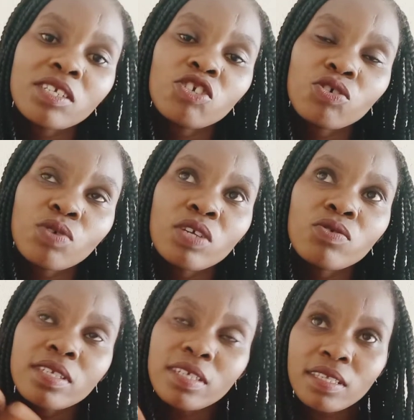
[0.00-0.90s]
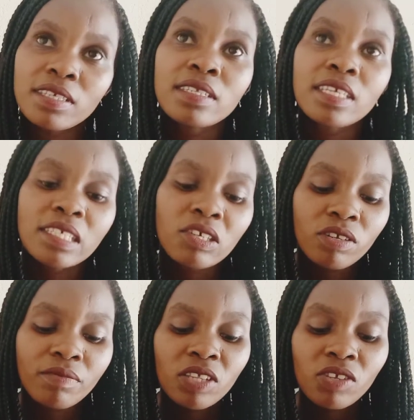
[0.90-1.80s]
sure using these natural
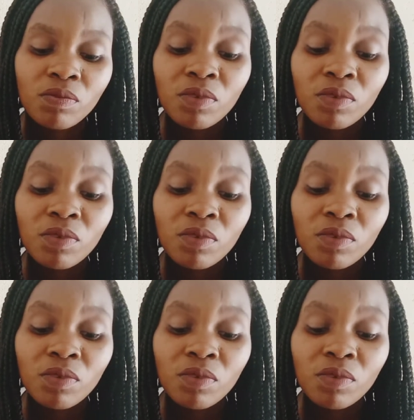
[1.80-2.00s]
methods,